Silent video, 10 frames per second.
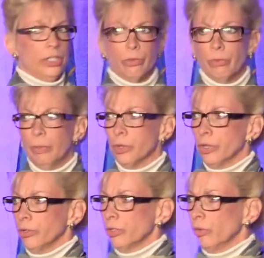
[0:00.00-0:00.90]
to
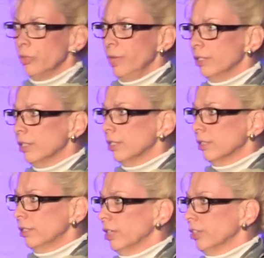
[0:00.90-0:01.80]
reproduce, which means
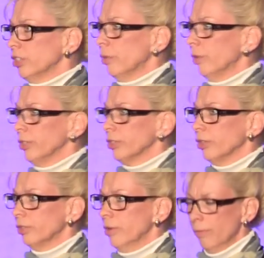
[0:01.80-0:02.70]
as young as 12 years
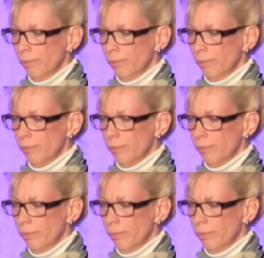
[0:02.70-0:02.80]
old.